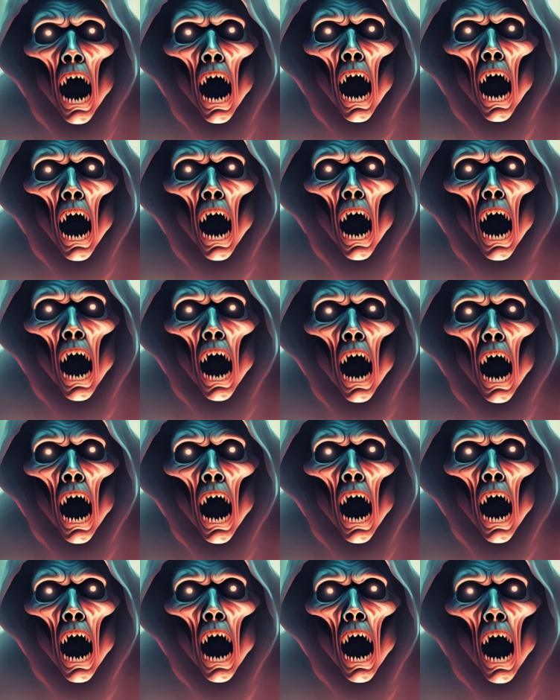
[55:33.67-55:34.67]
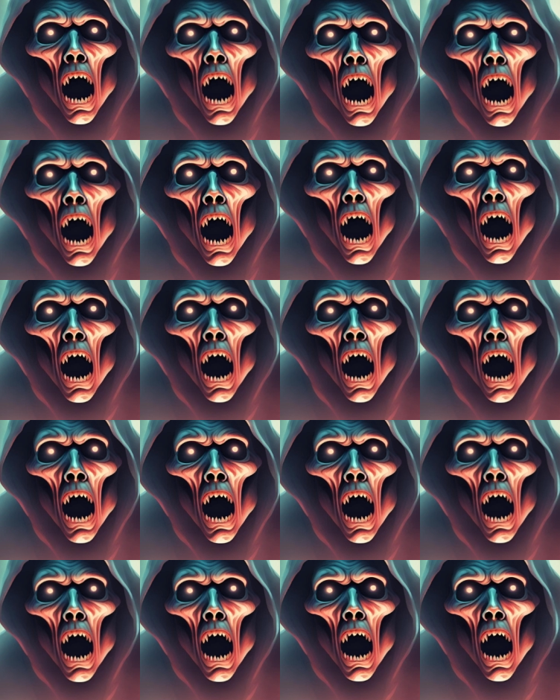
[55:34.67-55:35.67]
drums and the chant of maddened
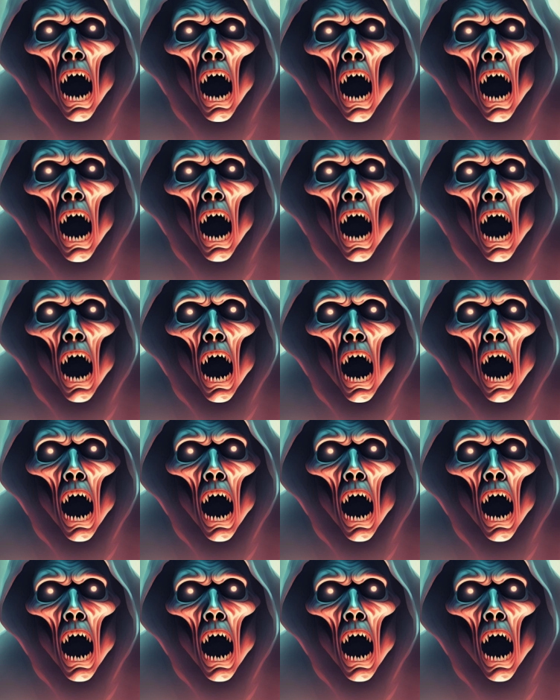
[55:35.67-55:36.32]
worshippers.